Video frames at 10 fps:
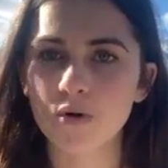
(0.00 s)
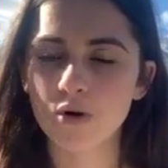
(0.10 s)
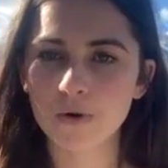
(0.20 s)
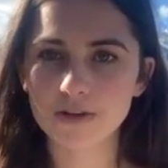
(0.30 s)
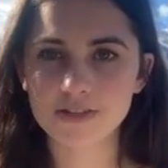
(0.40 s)

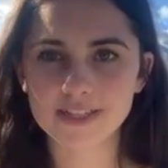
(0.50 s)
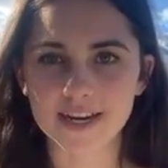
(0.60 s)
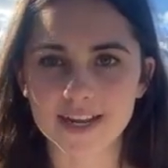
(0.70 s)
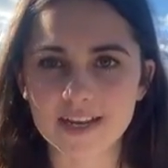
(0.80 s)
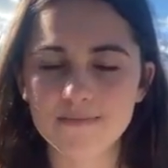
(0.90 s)
or what you
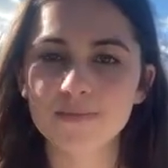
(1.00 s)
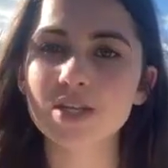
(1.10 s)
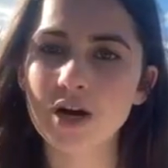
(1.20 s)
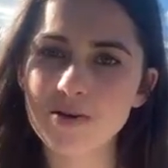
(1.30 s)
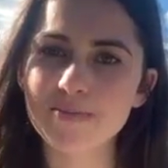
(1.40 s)
study,
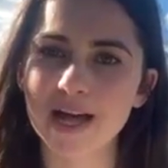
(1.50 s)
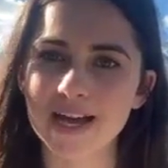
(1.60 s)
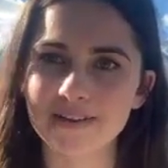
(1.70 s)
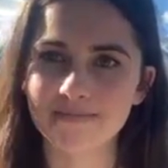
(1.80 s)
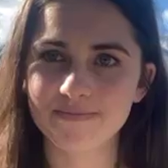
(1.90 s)
go apply.